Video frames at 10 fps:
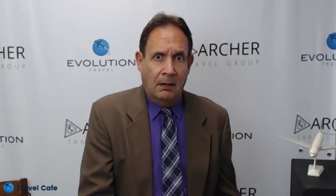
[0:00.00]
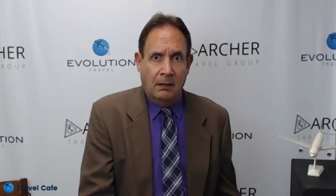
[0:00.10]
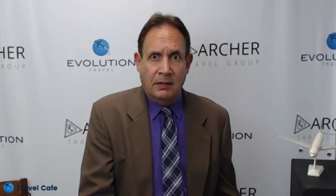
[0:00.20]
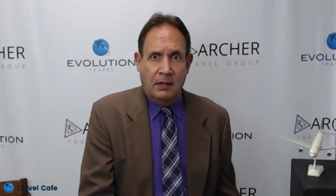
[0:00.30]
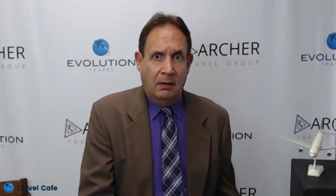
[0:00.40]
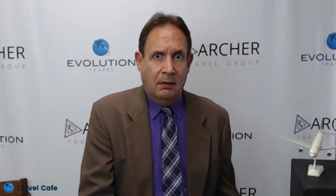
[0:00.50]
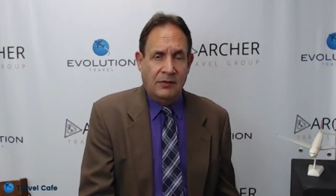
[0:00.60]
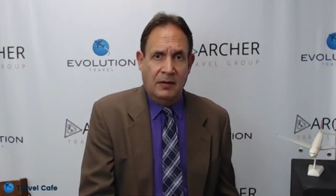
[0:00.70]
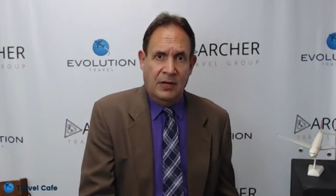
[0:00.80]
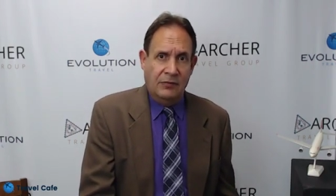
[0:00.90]
you know,
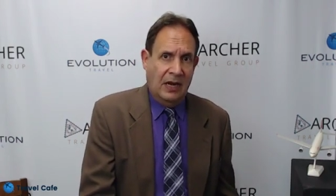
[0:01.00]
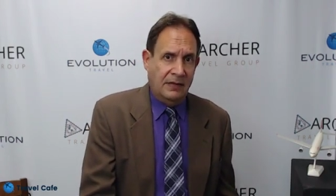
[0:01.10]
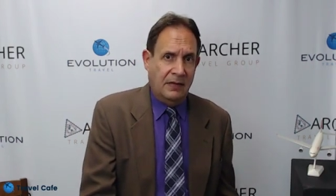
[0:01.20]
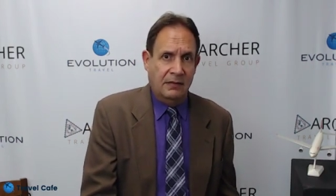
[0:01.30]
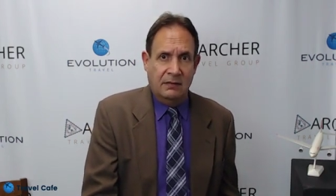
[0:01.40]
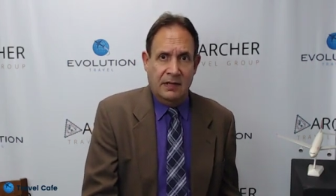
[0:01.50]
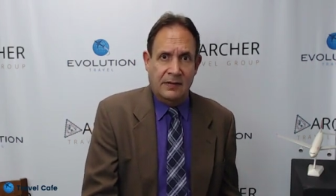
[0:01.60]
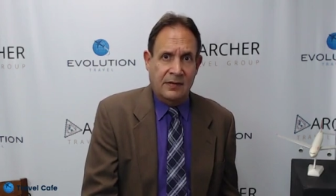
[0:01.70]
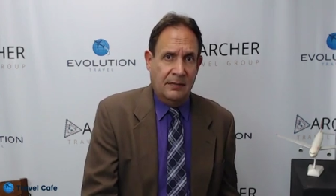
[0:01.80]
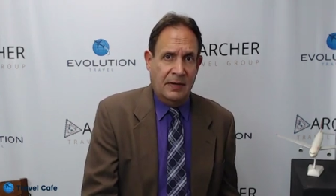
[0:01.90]
somebody tried to do this,
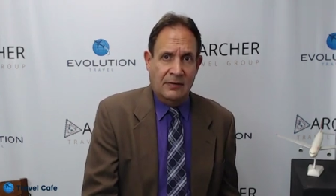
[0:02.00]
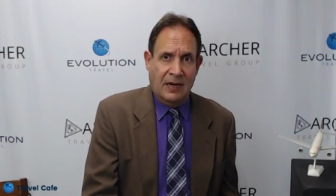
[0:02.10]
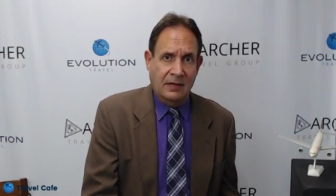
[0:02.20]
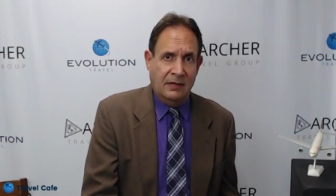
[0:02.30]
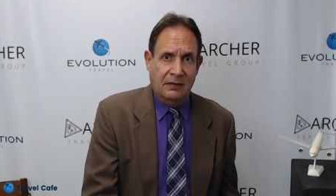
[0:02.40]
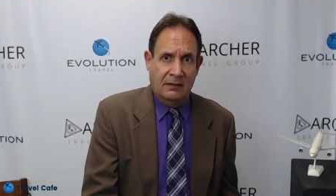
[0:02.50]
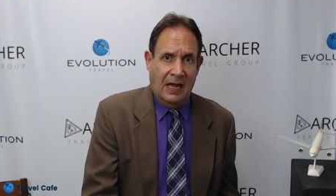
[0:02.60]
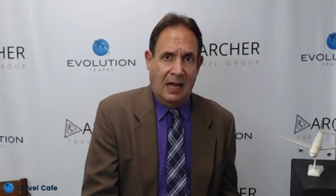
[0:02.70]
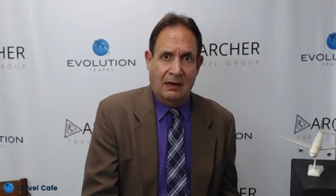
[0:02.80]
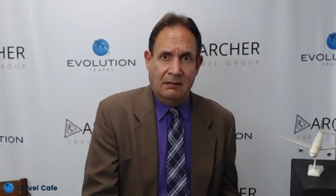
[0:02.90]
somebody tried to do
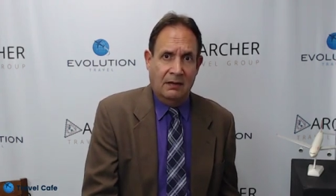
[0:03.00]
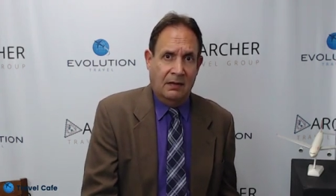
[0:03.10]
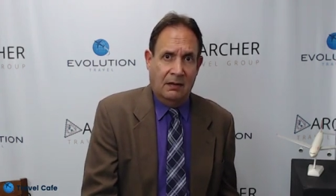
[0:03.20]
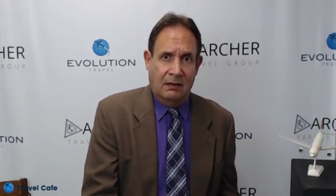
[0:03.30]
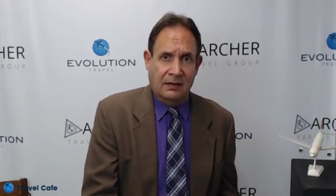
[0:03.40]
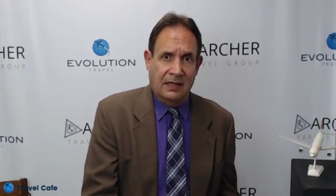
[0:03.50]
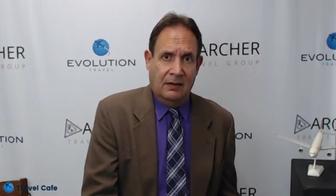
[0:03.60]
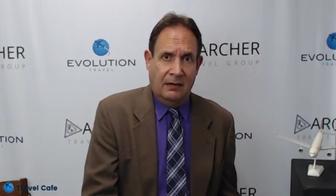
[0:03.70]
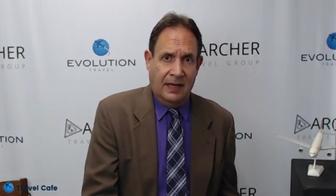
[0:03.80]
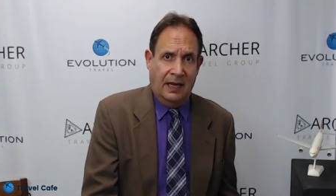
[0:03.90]
that. You know, say,
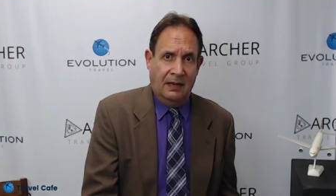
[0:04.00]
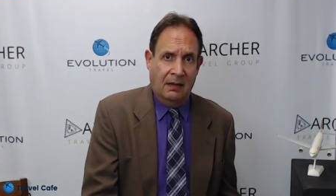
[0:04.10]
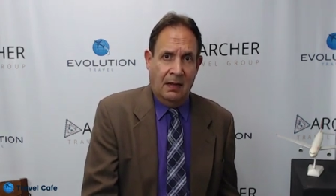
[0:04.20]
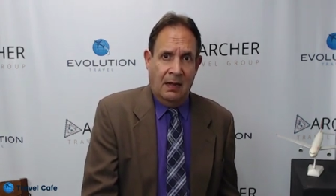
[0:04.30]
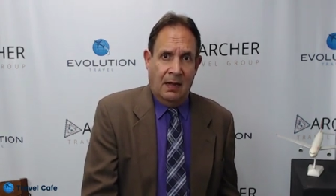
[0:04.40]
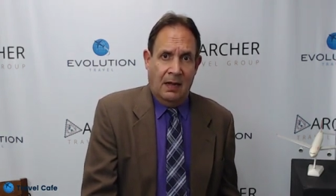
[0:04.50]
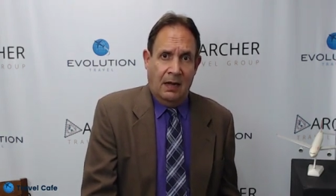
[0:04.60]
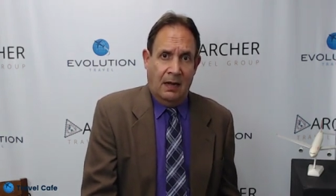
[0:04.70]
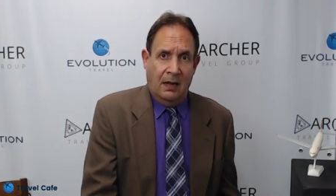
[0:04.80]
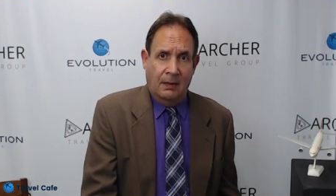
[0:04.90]
okay.
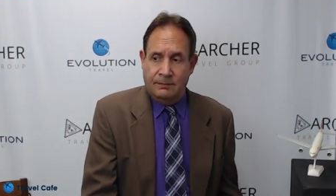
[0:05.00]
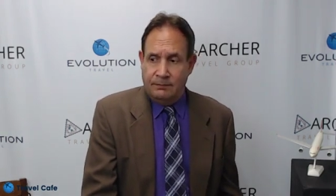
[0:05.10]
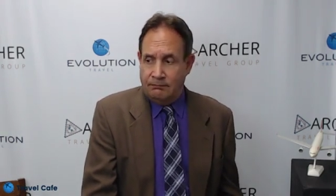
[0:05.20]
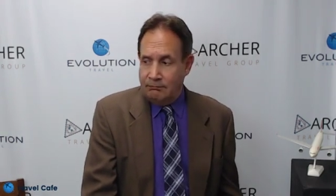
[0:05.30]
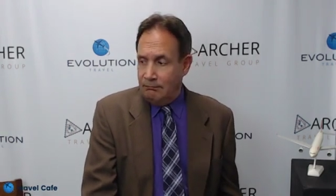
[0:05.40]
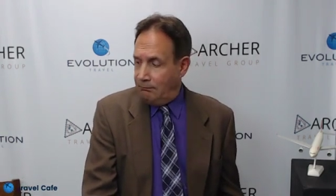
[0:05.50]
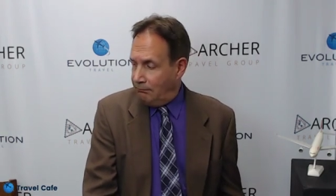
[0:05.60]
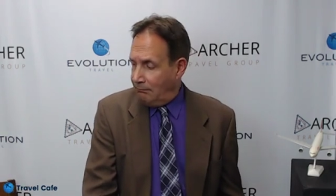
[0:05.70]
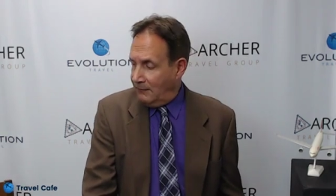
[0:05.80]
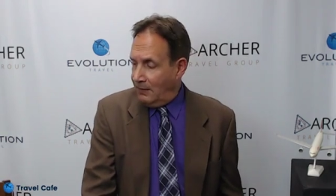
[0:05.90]
Um,
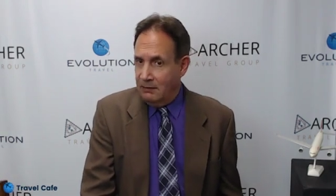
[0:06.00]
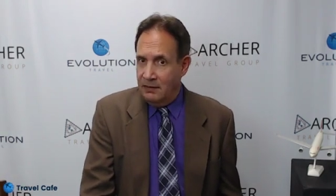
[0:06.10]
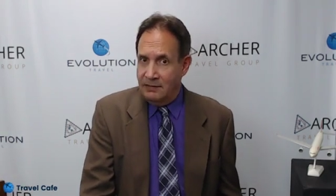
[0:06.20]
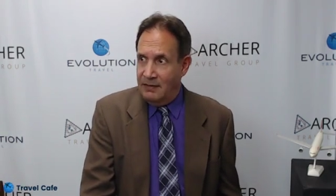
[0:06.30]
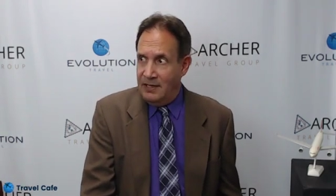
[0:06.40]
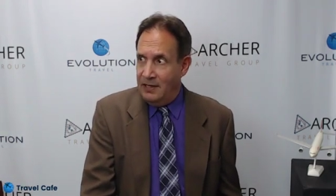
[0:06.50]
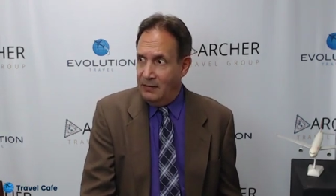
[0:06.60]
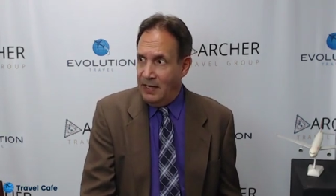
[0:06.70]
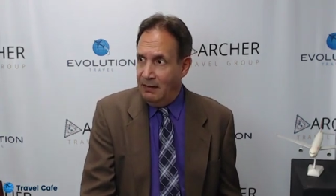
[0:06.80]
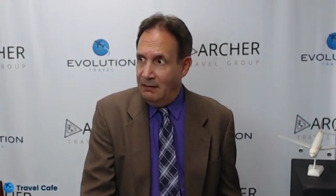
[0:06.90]
everything
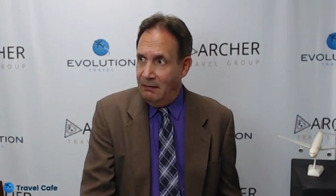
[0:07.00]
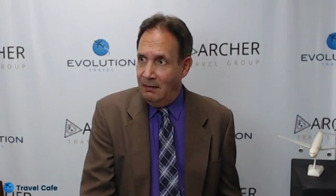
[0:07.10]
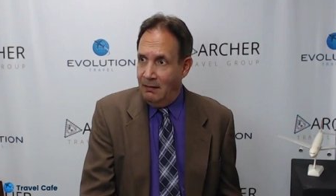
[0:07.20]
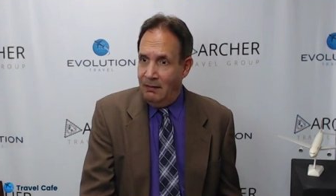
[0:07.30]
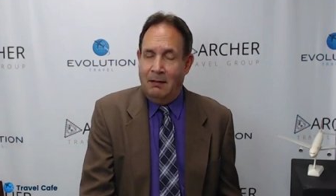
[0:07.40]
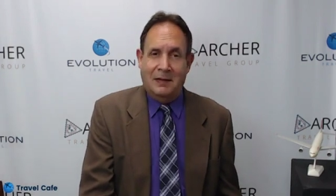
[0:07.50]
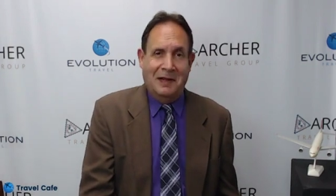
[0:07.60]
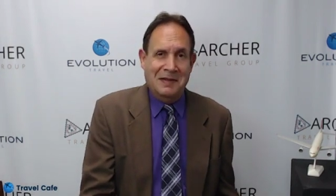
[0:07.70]
okay? Oh, okay.